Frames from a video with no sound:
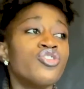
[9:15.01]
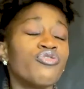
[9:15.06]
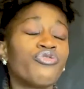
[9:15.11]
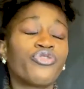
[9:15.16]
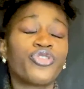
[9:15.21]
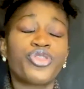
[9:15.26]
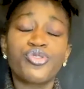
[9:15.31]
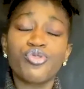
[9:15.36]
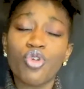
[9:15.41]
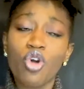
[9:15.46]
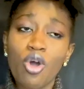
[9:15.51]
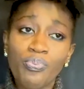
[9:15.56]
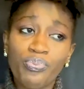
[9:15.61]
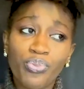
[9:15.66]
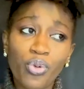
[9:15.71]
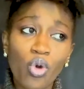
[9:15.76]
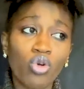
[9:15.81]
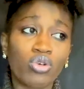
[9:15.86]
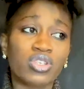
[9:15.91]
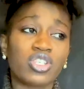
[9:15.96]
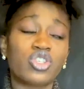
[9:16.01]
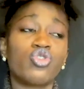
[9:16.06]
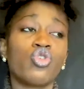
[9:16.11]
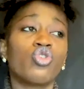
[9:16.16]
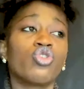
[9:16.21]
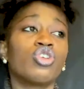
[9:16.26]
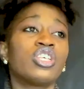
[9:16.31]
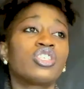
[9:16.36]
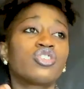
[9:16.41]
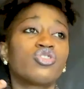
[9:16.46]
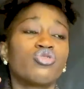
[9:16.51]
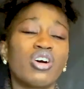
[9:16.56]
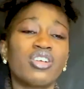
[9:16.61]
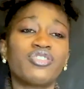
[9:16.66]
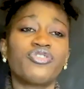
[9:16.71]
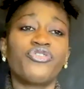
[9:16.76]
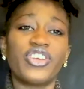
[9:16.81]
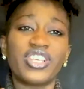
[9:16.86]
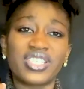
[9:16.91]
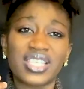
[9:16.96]
through books, you it's
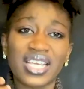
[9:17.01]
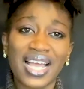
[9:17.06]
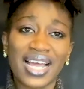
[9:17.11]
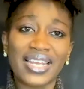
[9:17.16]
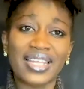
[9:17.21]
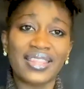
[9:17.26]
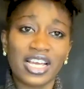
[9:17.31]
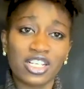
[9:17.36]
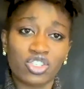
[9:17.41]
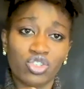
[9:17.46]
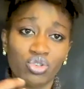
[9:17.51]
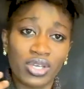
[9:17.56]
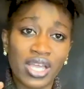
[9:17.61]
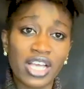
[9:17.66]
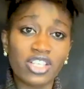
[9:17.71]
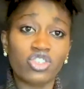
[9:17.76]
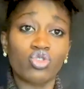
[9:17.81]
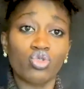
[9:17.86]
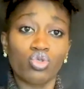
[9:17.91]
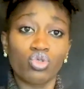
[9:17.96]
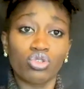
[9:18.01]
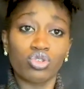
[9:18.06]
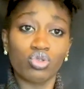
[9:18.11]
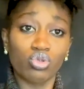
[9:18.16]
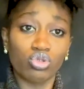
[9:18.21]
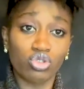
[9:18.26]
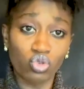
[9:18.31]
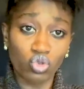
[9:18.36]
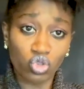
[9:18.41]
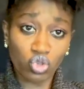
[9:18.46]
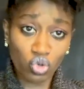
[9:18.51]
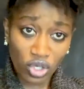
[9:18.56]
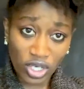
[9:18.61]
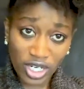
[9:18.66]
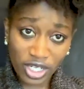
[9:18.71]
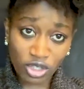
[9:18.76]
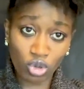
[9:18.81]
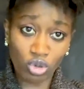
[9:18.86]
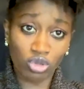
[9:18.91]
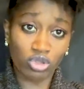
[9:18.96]
not physically that you get to to to
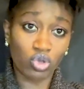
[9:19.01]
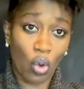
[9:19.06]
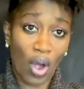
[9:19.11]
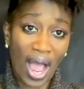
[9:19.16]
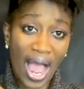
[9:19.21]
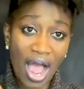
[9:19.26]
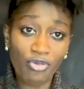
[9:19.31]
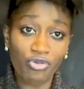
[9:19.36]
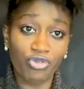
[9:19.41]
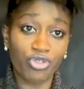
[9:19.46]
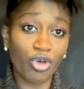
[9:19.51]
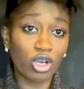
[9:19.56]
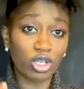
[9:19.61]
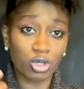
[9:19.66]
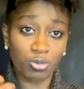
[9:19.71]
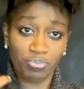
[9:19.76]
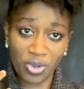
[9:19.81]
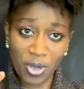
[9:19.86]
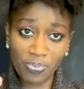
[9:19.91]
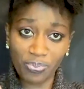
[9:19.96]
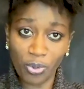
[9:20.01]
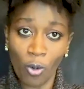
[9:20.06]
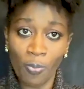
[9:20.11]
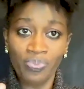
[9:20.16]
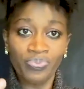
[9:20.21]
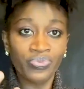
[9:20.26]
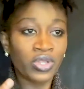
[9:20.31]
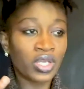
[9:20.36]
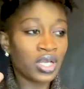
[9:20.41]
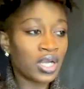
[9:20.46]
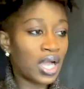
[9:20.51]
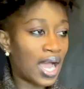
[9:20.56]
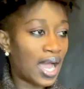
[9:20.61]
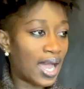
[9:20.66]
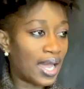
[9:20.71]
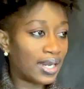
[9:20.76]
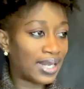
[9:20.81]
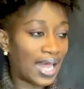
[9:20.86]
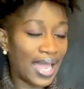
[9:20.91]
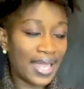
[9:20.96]
to to, to have those people
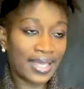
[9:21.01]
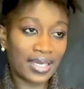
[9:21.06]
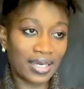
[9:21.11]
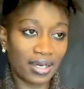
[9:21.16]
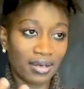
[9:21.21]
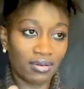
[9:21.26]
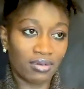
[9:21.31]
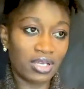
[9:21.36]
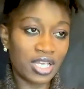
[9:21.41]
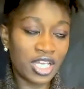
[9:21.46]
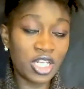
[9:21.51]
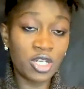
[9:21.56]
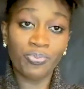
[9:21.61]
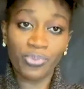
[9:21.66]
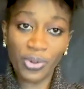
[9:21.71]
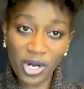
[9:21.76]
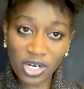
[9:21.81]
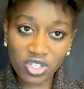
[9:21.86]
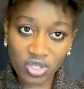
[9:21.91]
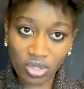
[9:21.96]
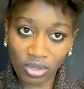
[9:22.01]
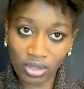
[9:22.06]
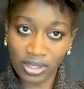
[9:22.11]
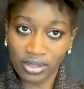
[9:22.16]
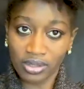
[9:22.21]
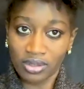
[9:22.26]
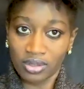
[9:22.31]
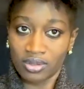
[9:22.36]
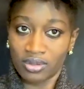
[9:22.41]
uh like uh, in person.